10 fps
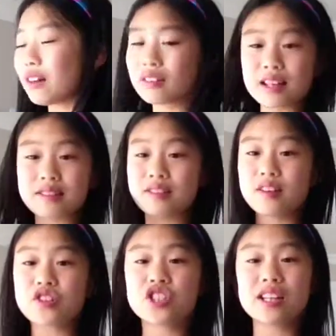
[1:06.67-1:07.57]
not let's
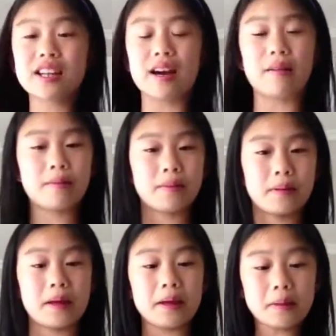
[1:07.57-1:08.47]
learn G now,
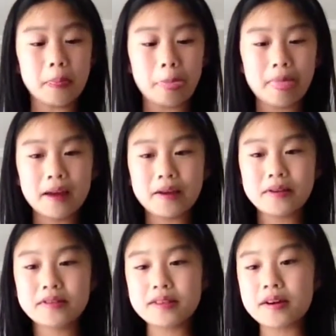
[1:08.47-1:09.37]
okay?
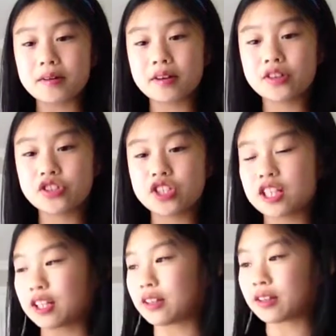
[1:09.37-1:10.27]
So,
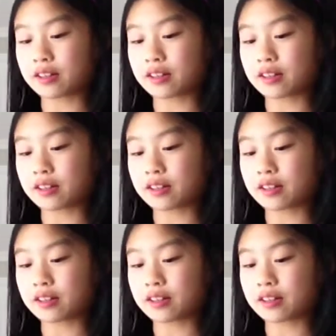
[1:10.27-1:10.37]
G.